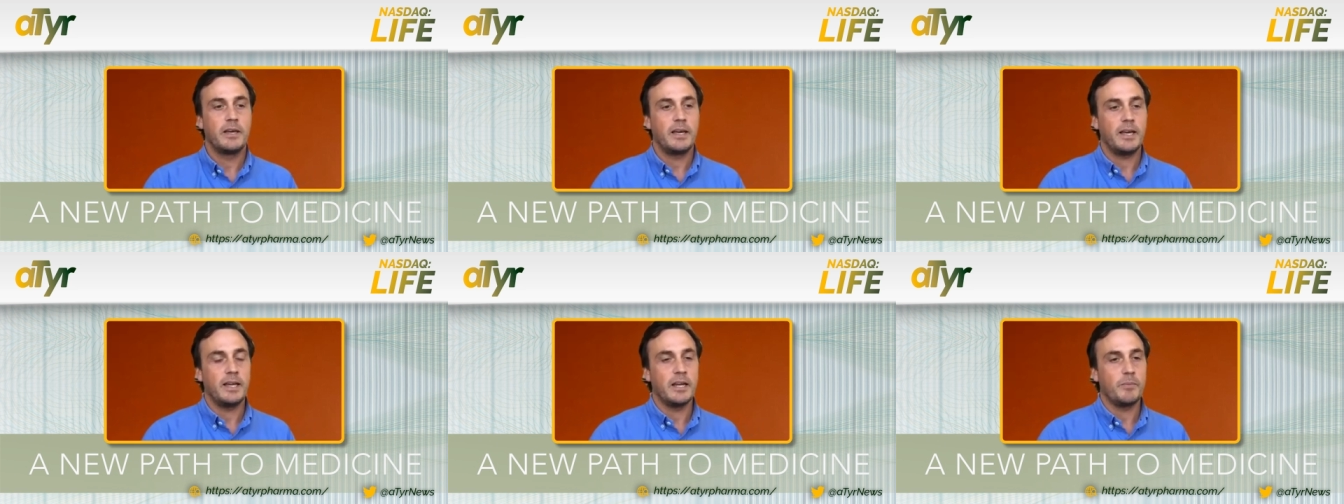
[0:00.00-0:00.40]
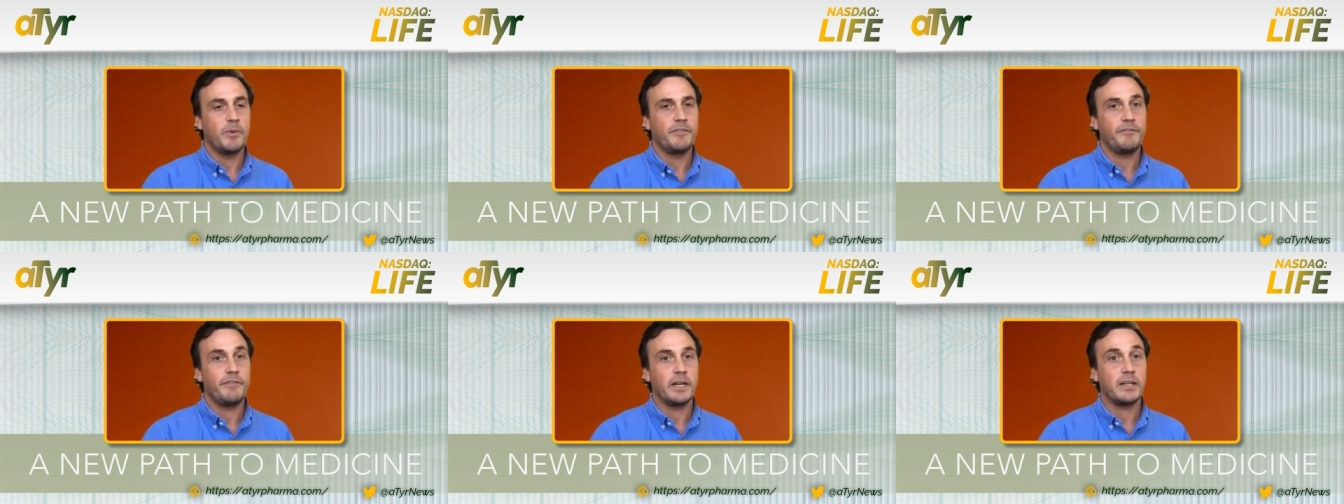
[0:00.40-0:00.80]
end up
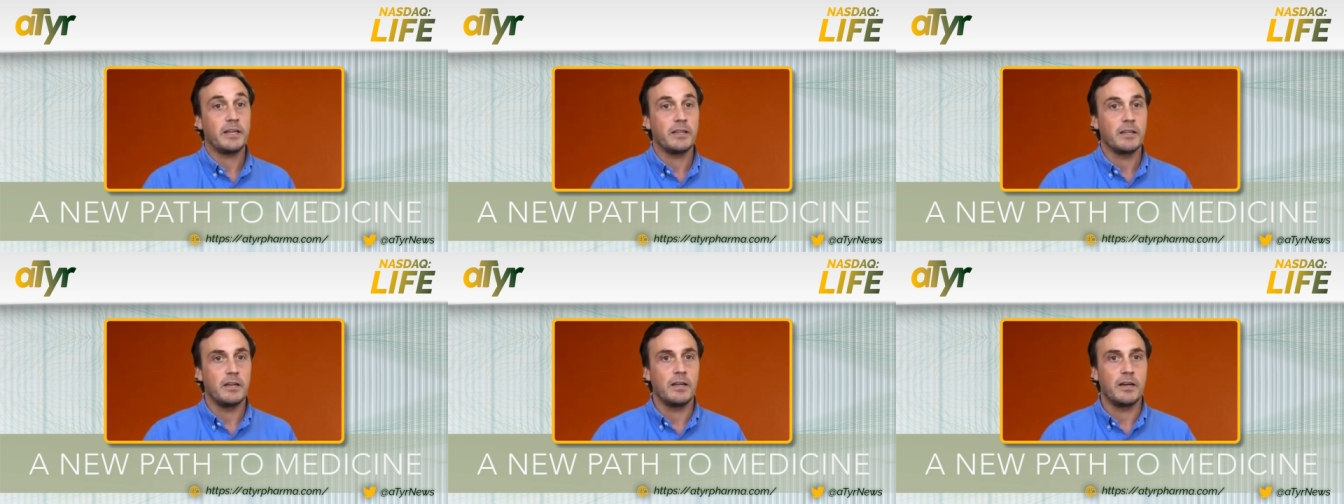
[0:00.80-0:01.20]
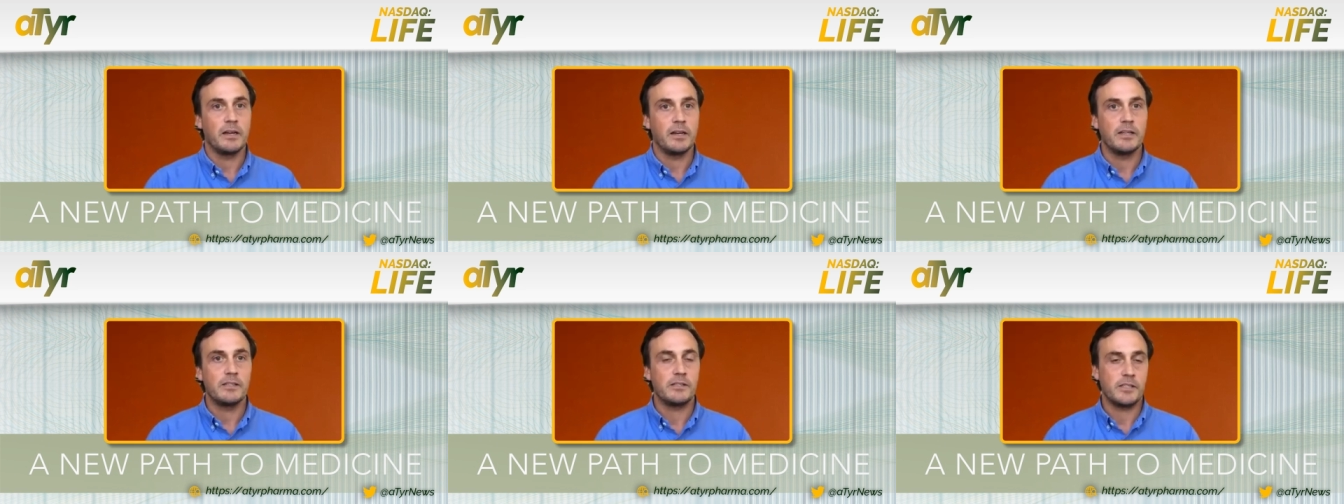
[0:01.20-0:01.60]
affecting the lung
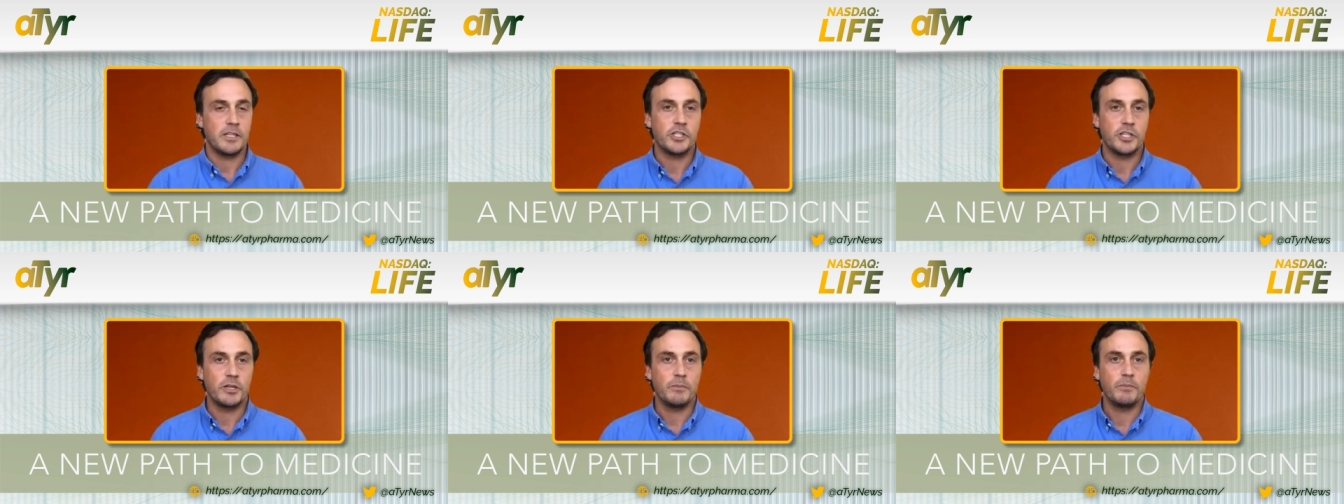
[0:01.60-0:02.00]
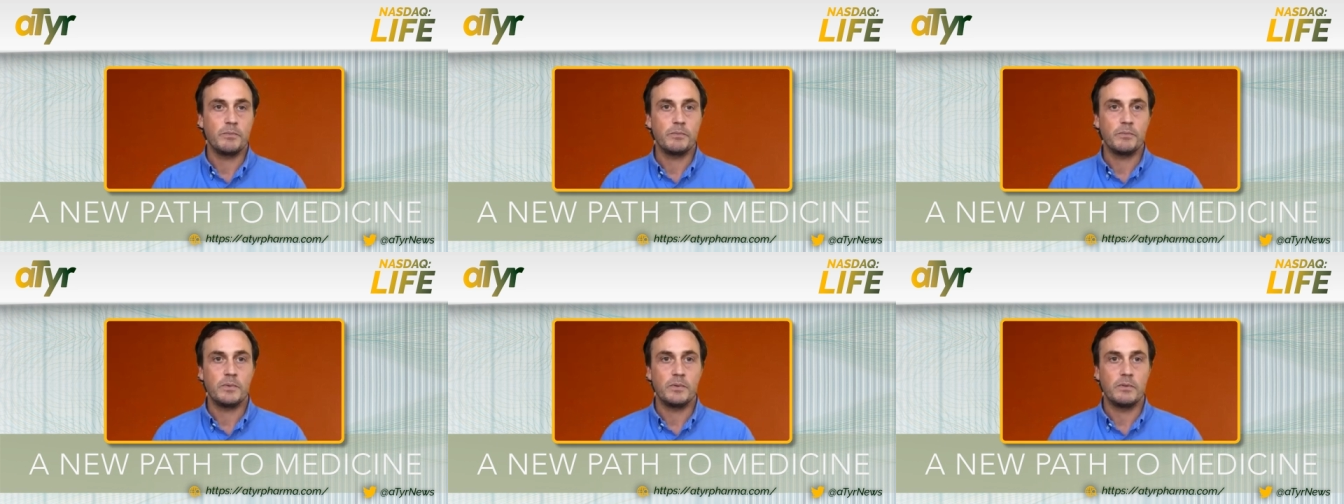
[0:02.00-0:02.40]

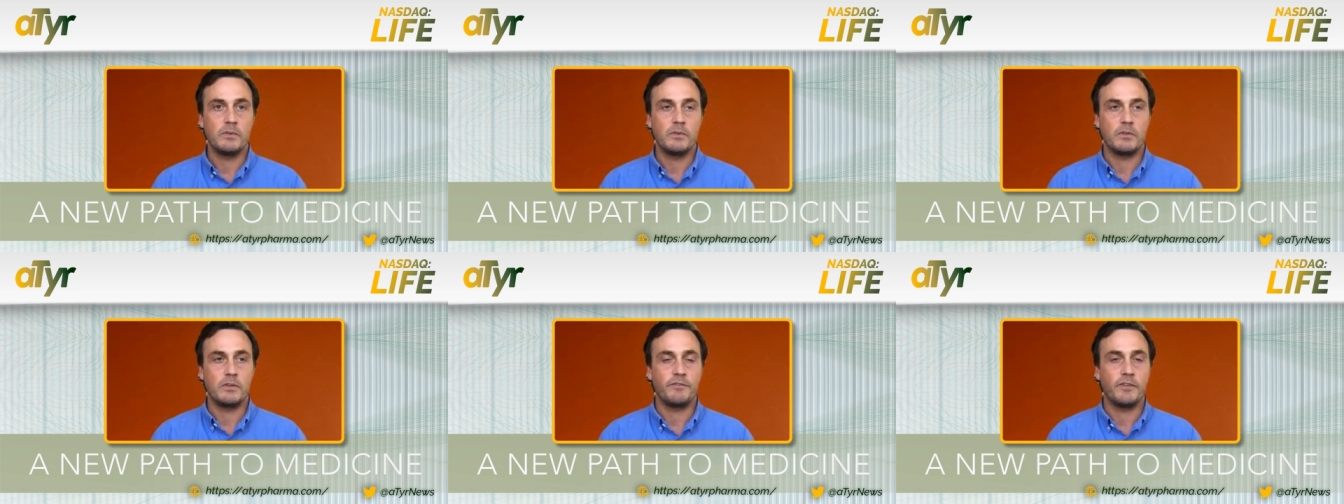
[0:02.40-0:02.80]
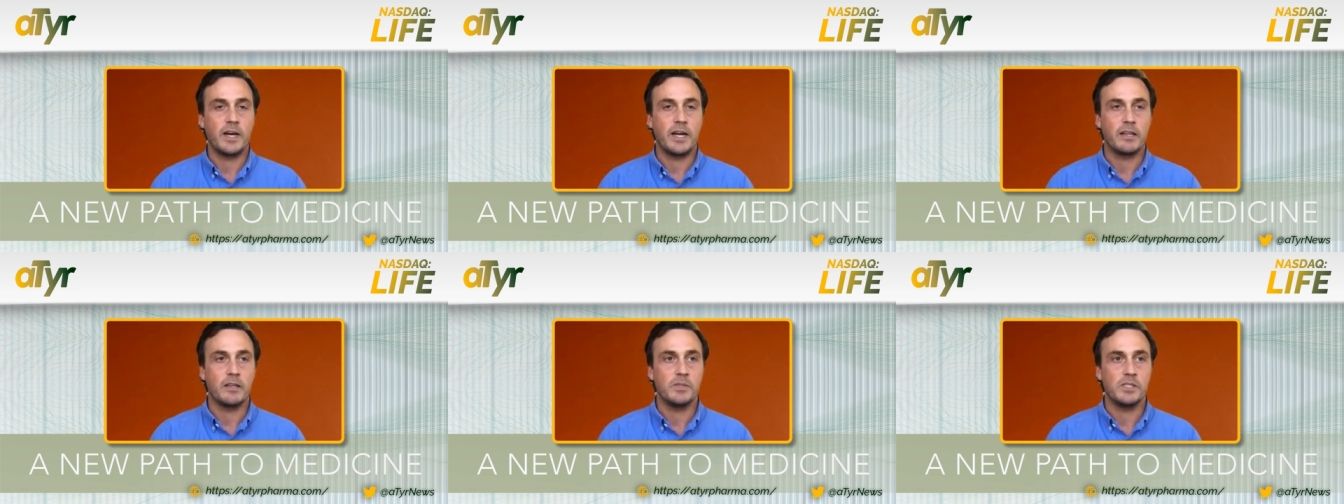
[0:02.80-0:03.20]
interstitium,
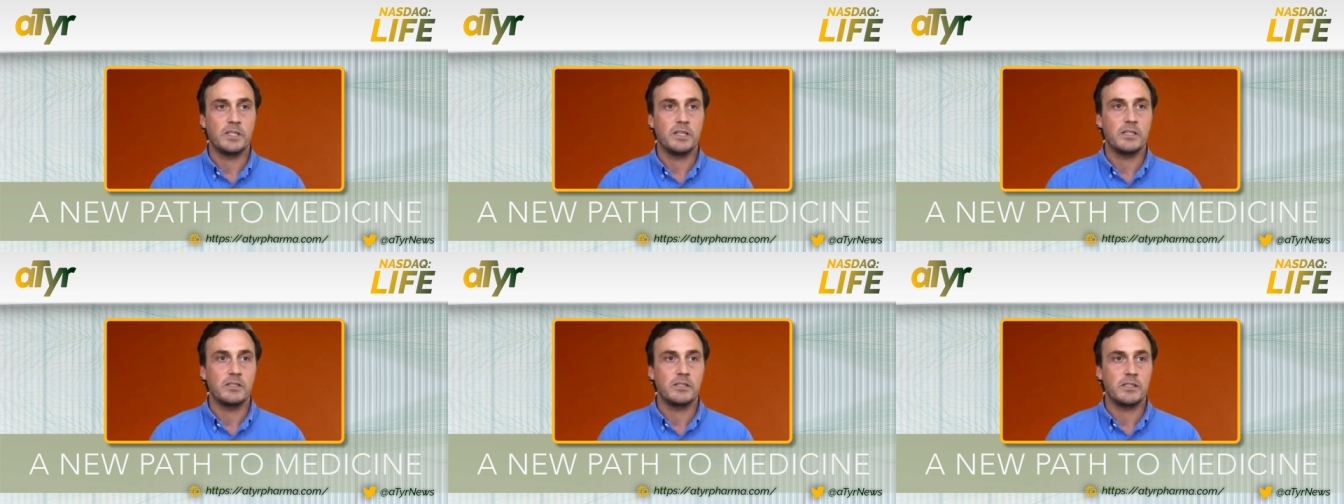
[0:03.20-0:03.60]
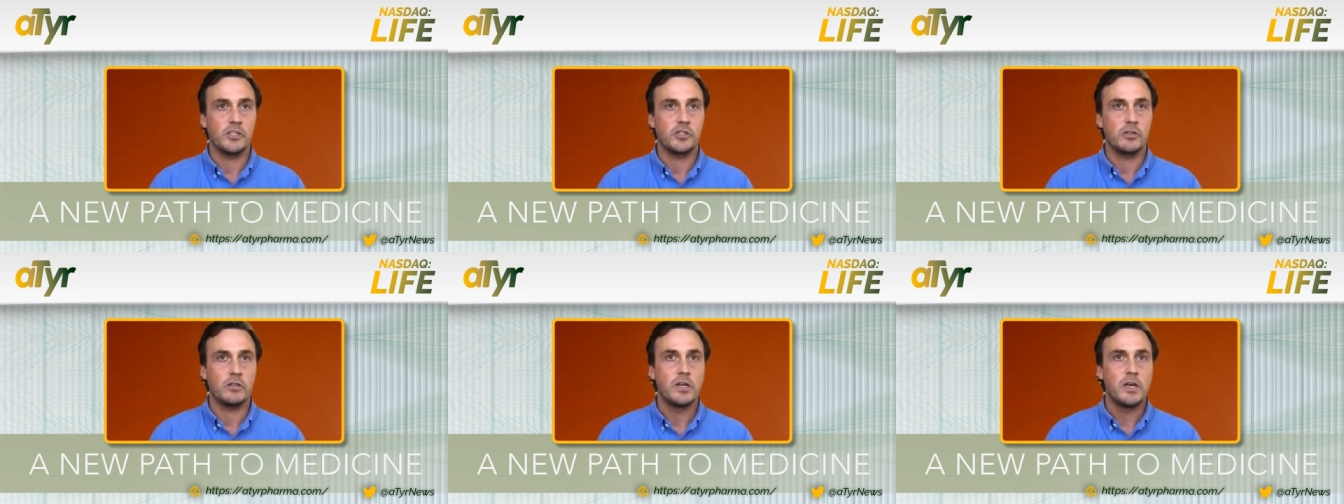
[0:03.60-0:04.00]
defining them as
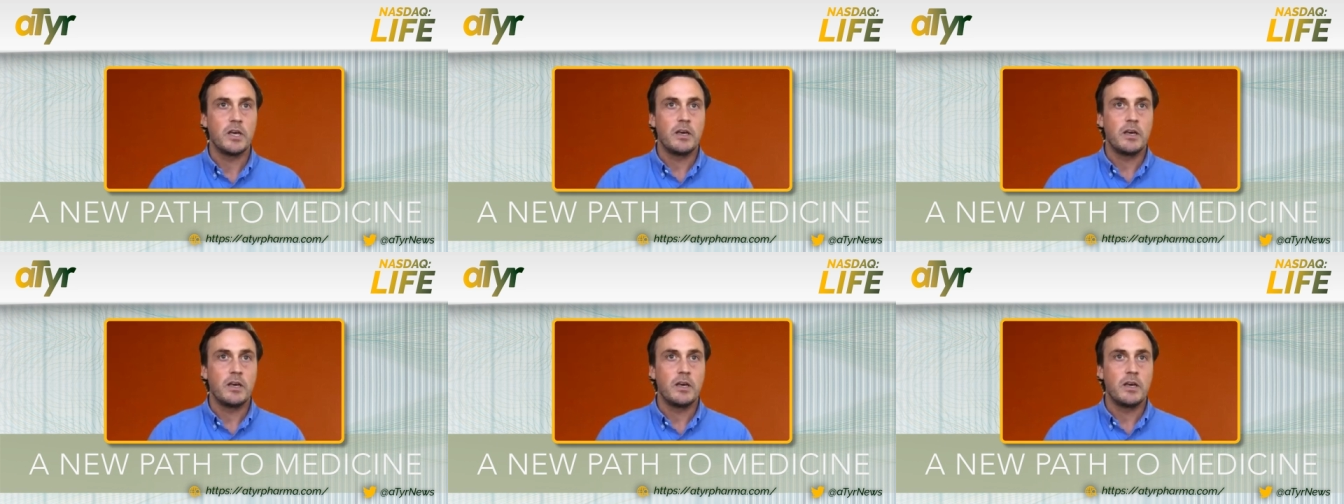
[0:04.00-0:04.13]
interstitial.